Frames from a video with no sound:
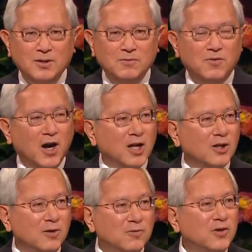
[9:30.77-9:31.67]

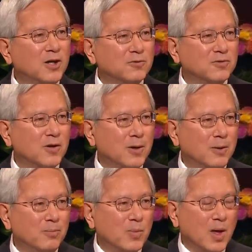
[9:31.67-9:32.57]
Finally, fifth,
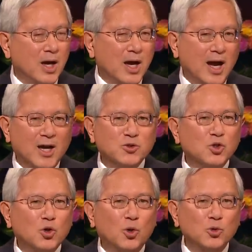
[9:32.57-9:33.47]
as the
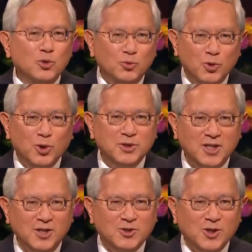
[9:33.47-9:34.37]
Golden Rule
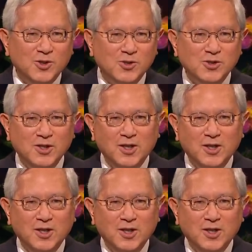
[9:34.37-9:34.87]
teaches,